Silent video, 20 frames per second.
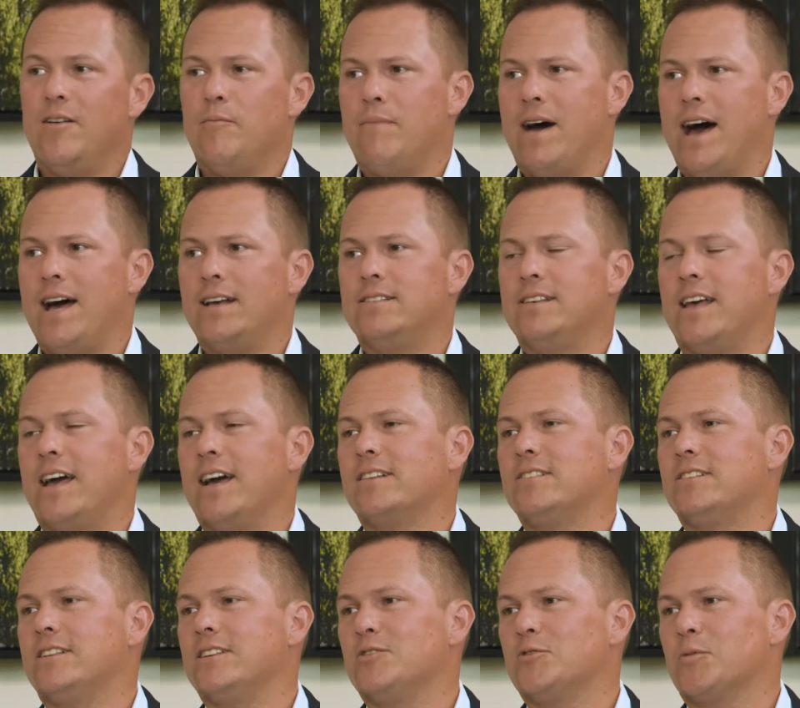mass
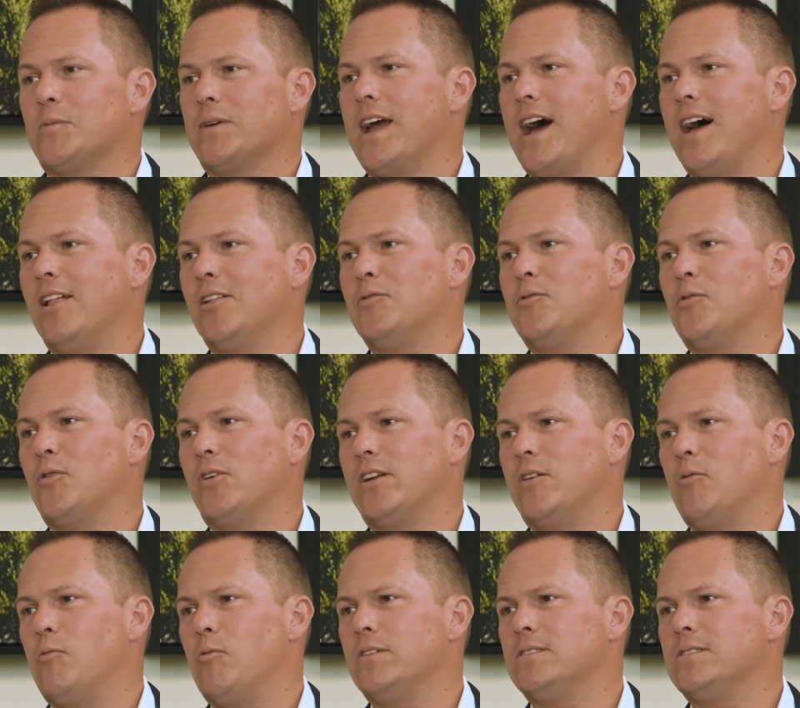exodus from
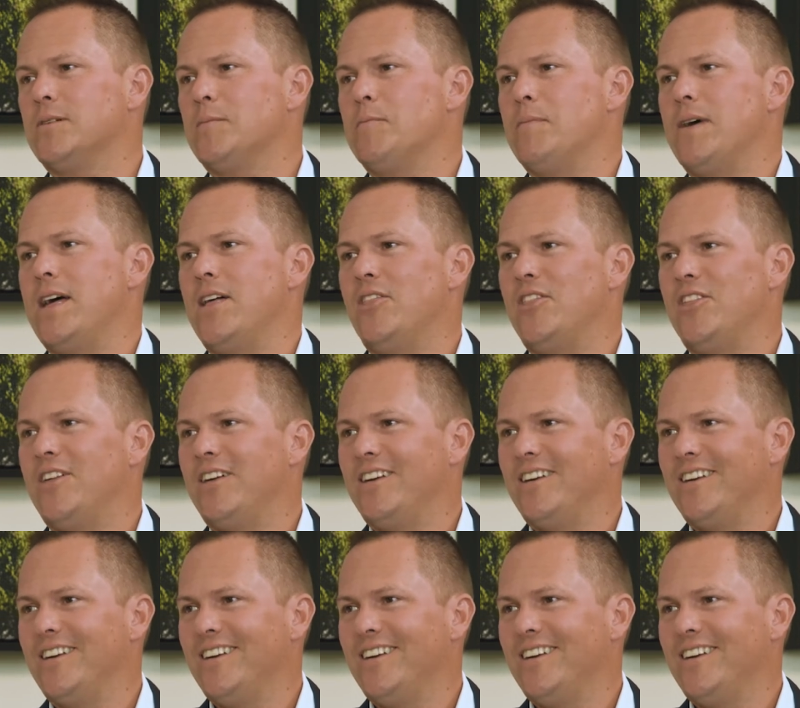California was a myth.